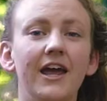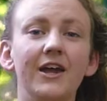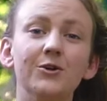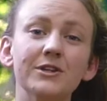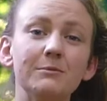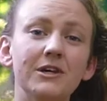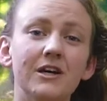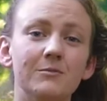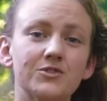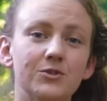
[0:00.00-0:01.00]
It only
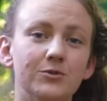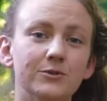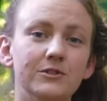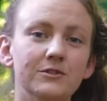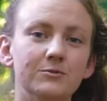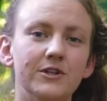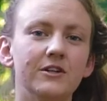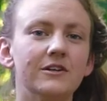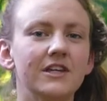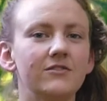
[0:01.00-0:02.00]
becomes cruel when
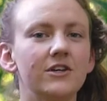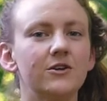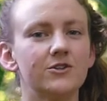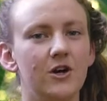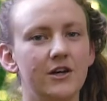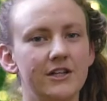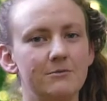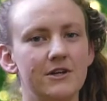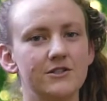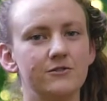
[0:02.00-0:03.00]
you're leaving your dog in
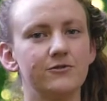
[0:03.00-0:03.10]
the muzzle